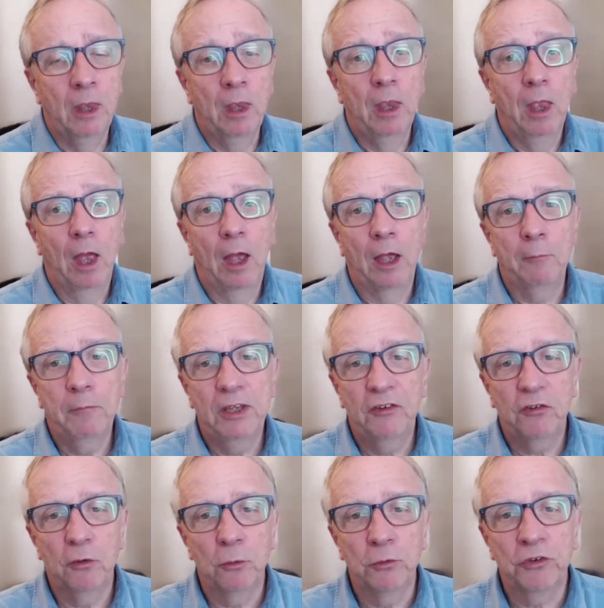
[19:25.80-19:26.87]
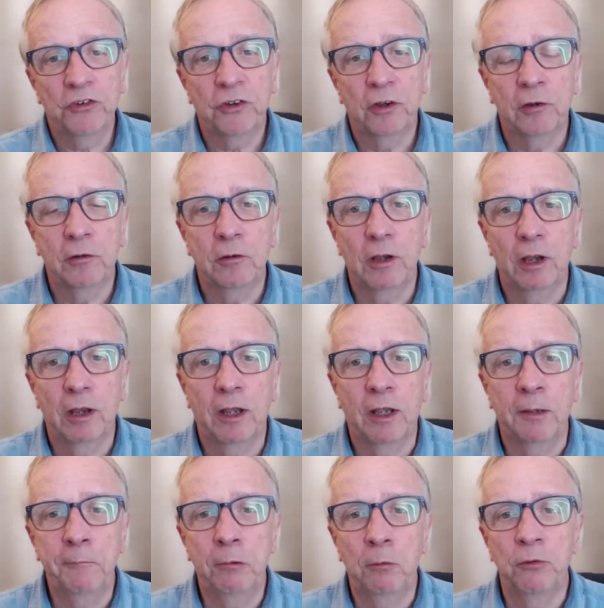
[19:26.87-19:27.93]
It's also
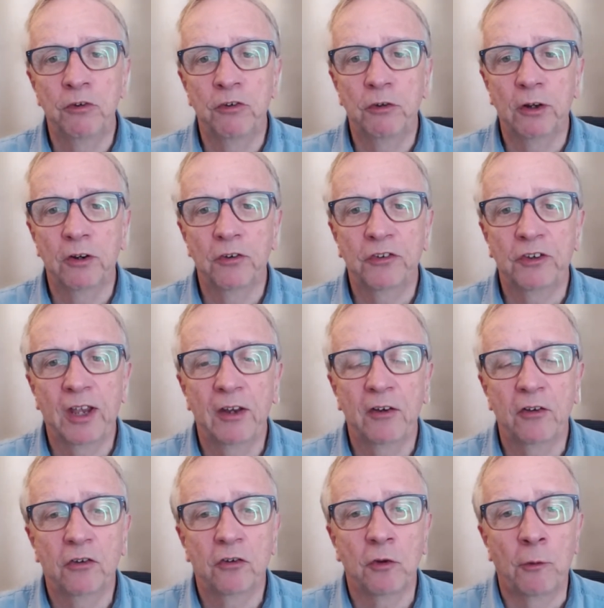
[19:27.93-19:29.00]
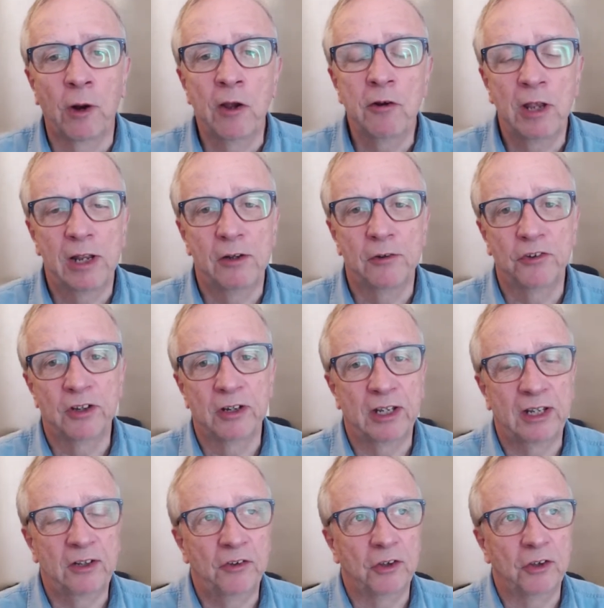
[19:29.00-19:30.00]
important to understand your own housing needs.